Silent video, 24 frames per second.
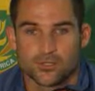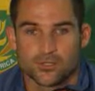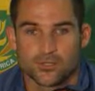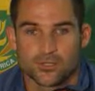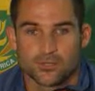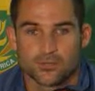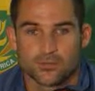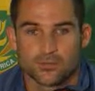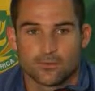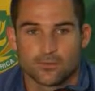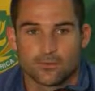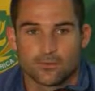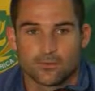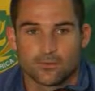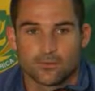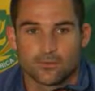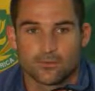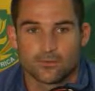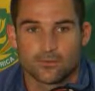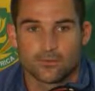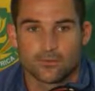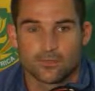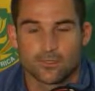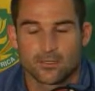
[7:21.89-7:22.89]
So
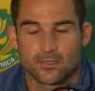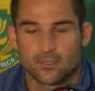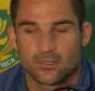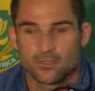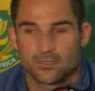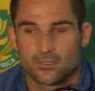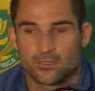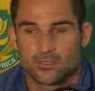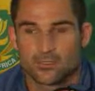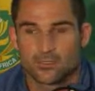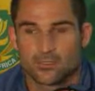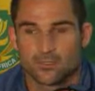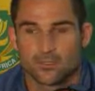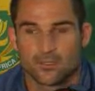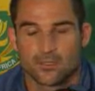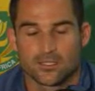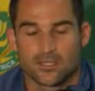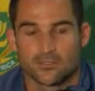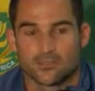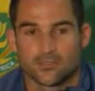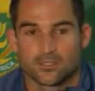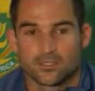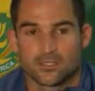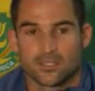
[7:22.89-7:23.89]
yeah, you got to try and
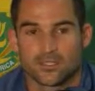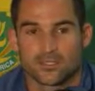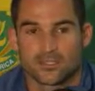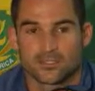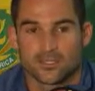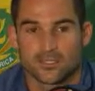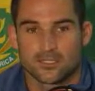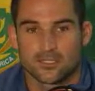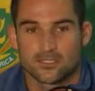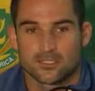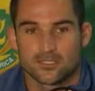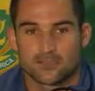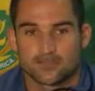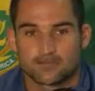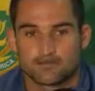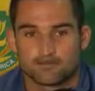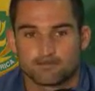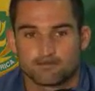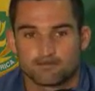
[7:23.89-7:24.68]
keep it tight, I guess.